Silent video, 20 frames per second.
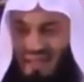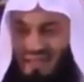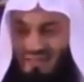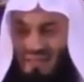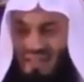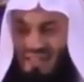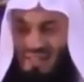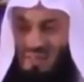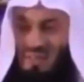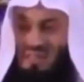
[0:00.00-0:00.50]
And if
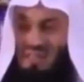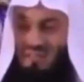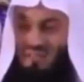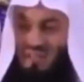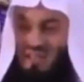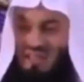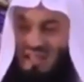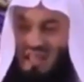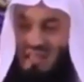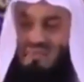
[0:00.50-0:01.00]
there are
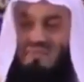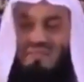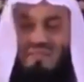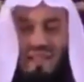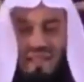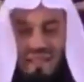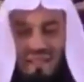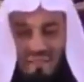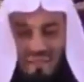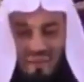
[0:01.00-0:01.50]
specific names,
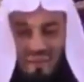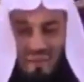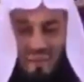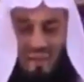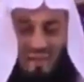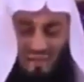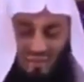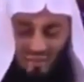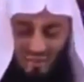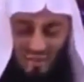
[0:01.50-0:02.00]
say them. Don't
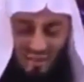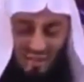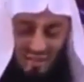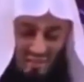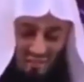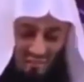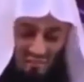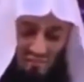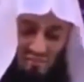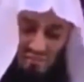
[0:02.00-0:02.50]
worry, draw a
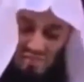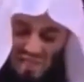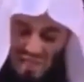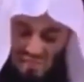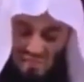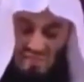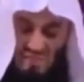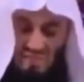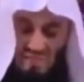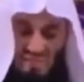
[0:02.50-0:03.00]
list of
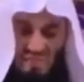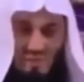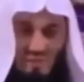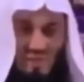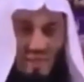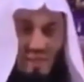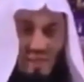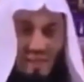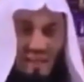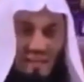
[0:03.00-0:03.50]
names, you know,
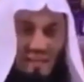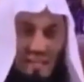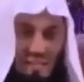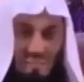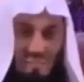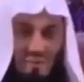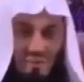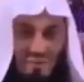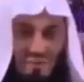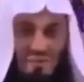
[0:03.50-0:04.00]
and
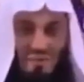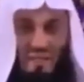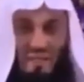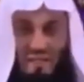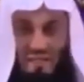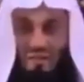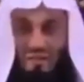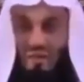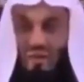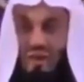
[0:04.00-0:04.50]
keep on
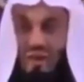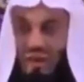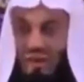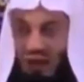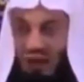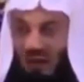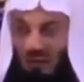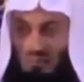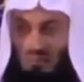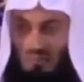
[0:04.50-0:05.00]
saying, oh Allah,
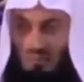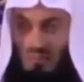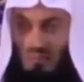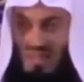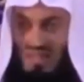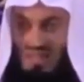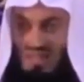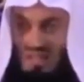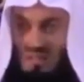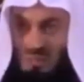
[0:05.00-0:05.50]
help,
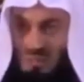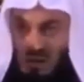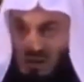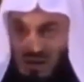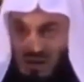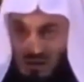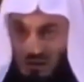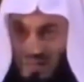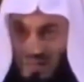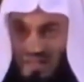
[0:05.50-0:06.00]
bless this
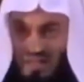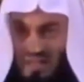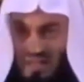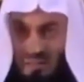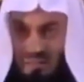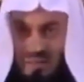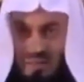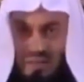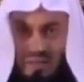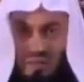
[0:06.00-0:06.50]
person, bless
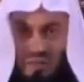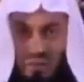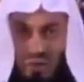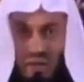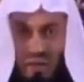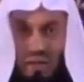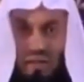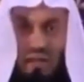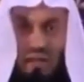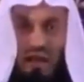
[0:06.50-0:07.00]
that person, oh
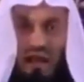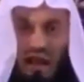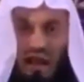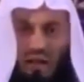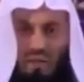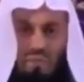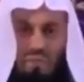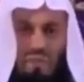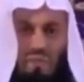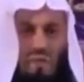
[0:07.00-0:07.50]
Allah,
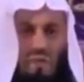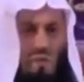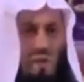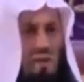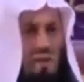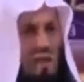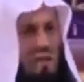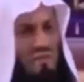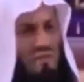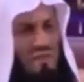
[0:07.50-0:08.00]
help them in
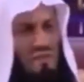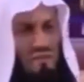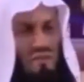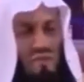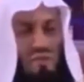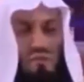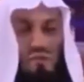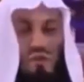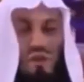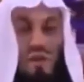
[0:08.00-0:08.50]
whatever they're
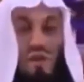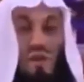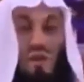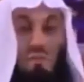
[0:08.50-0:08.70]
going through.